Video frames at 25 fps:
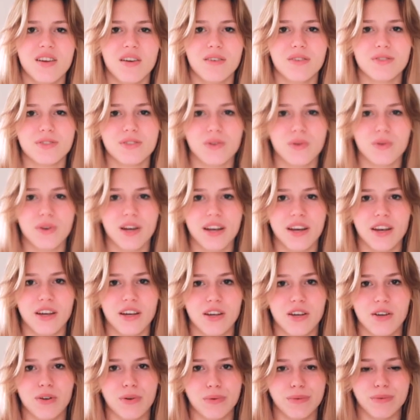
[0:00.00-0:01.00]
also kind of
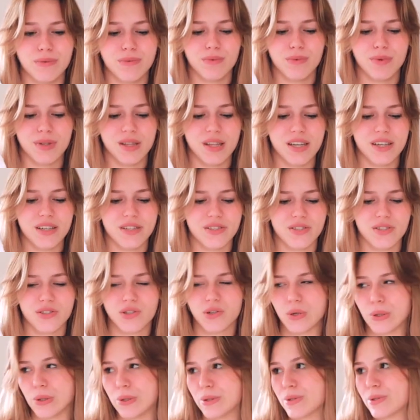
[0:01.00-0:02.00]
cute with like a
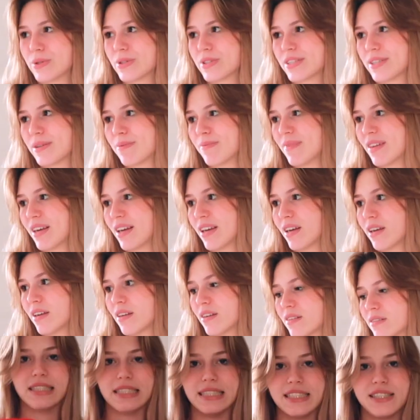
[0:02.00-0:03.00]
skirt or something.
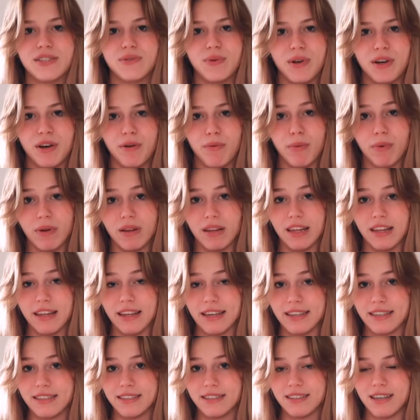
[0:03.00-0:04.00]
This one I really
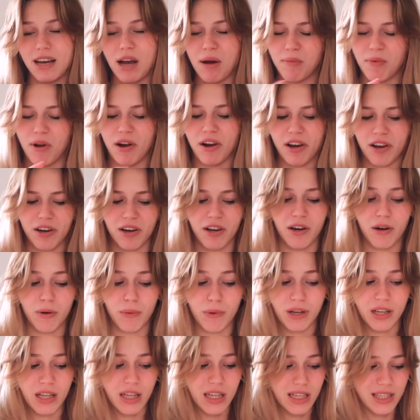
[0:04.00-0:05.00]
like. I'm not gonna get
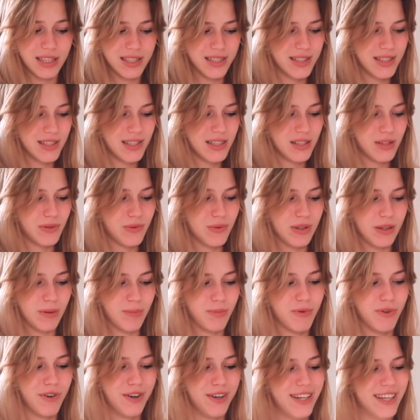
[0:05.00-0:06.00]
rid of this. It's really
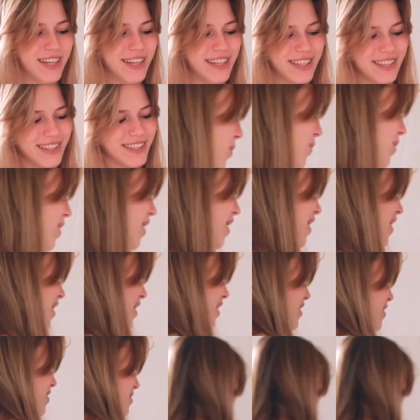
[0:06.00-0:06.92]
pretty. Okay,